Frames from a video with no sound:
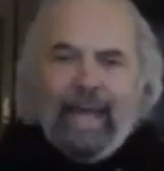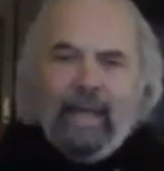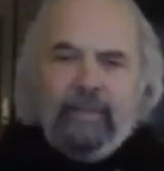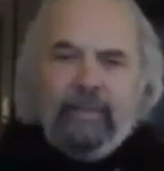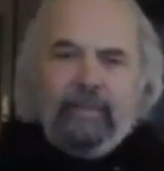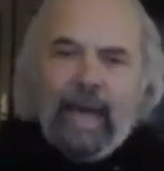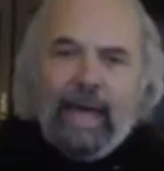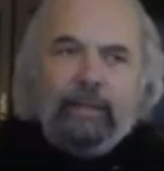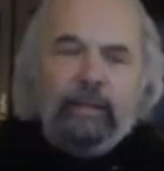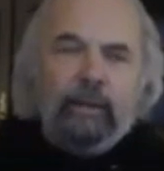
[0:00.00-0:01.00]
And that
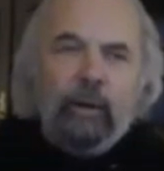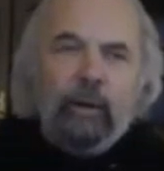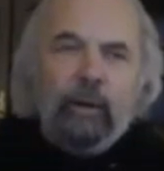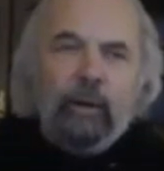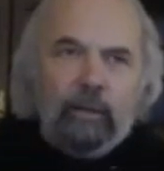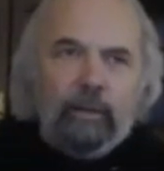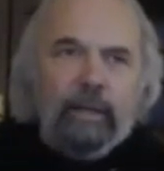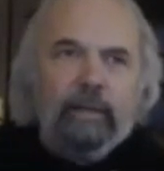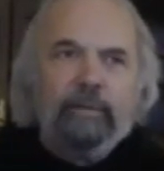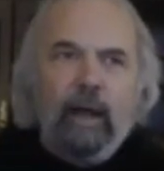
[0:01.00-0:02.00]
quality
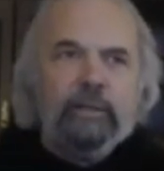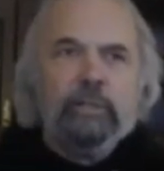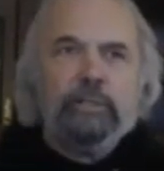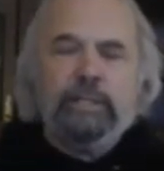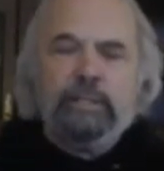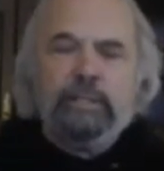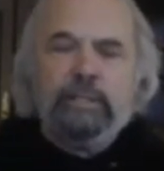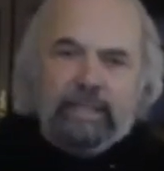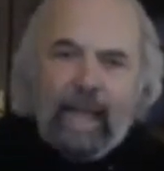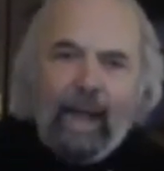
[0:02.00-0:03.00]
of consciousness,
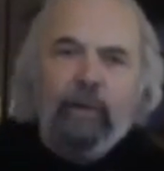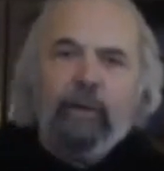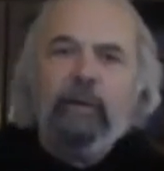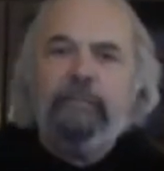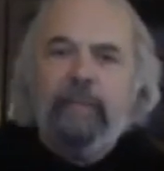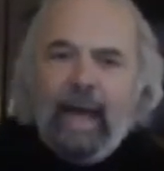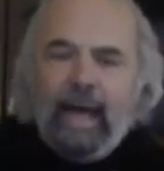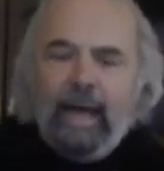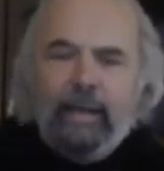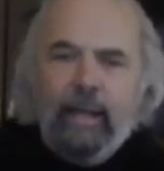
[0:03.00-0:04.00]
it's out of
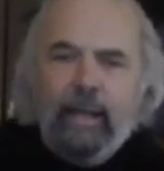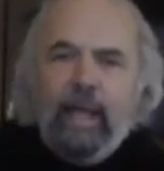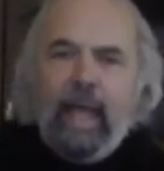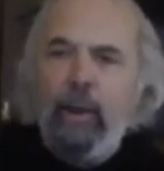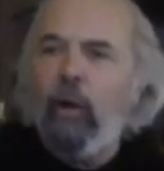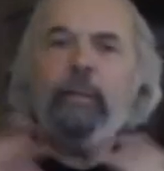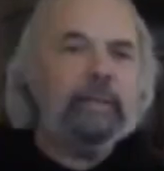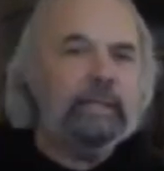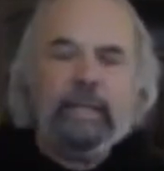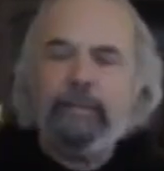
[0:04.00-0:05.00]
that and all
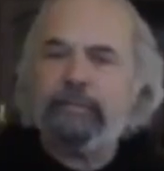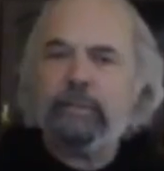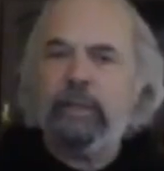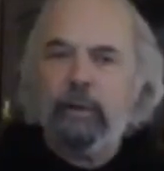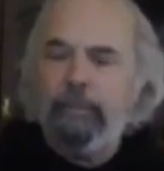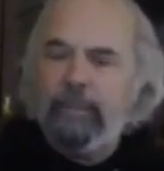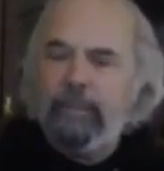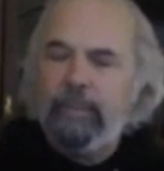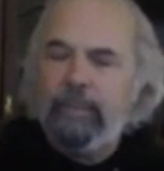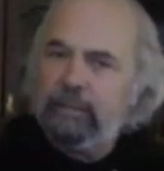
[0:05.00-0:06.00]
the beliefs that
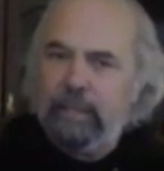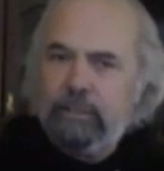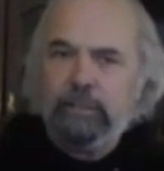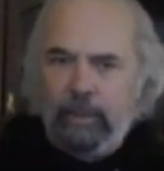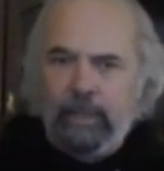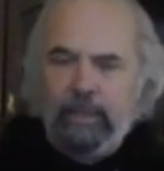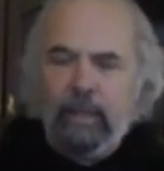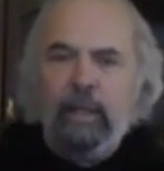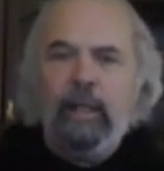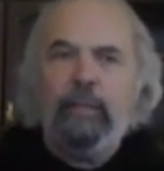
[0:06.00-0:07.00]
are built into
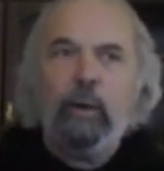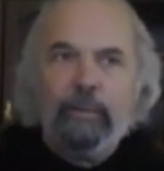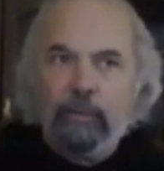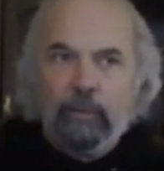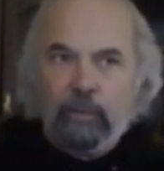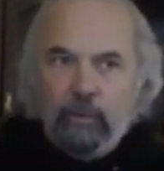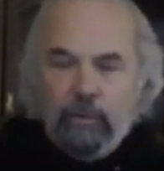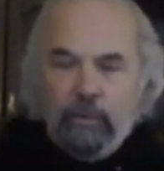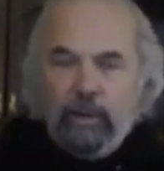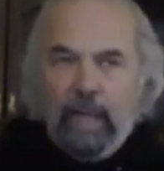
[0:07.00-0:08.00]
it that we've
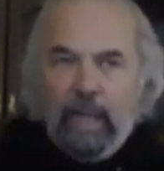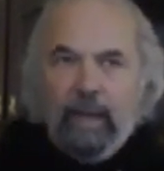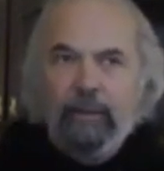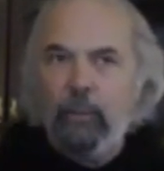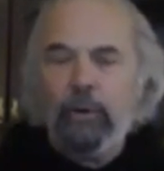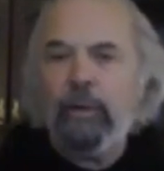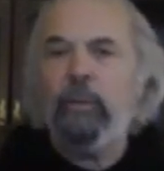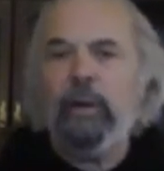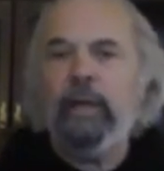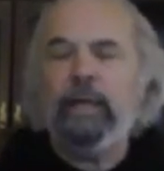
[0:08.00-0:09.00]
created the
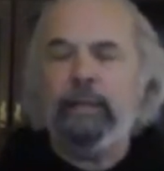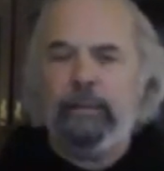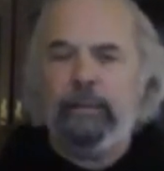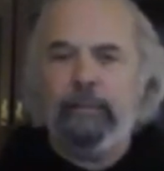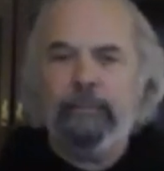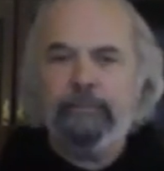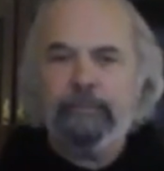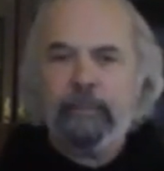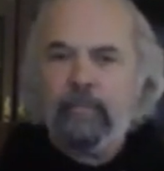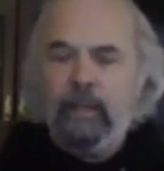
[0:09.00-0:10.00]
world that we're in.
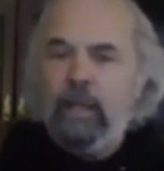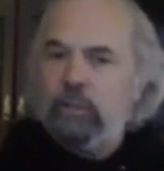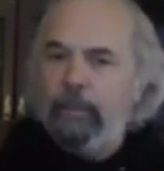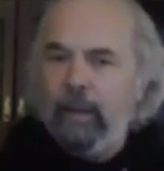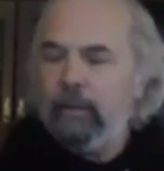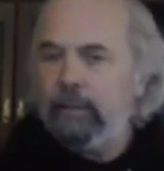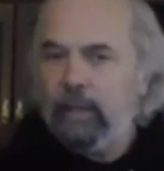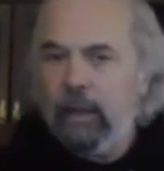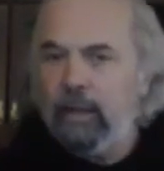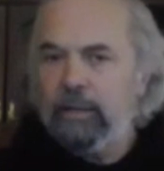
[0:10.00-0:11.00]
So
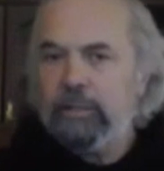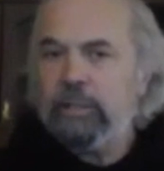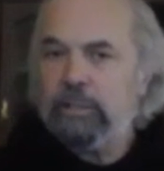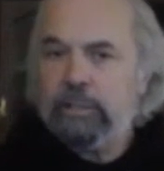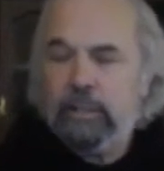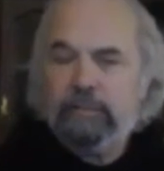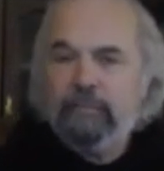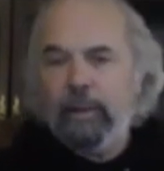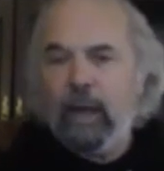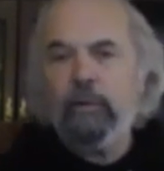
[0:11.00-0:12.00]
apparently consciousness is
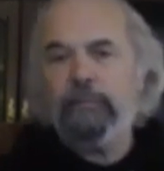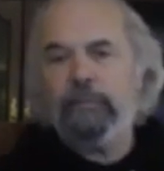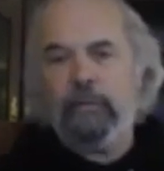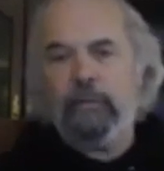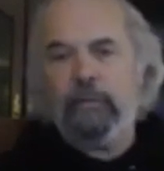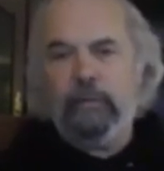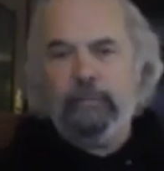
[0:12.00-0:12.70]
very powerful.